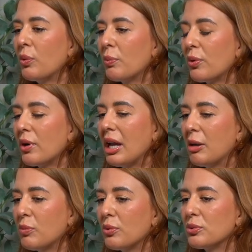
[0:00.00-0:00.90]
we were
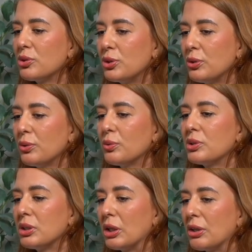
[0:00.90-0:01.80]
able to
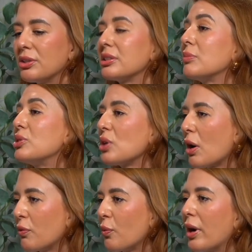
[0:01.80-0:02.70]
secure some
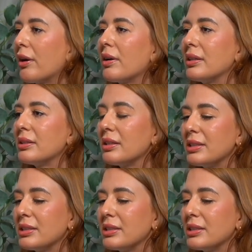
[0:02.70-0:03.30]
software and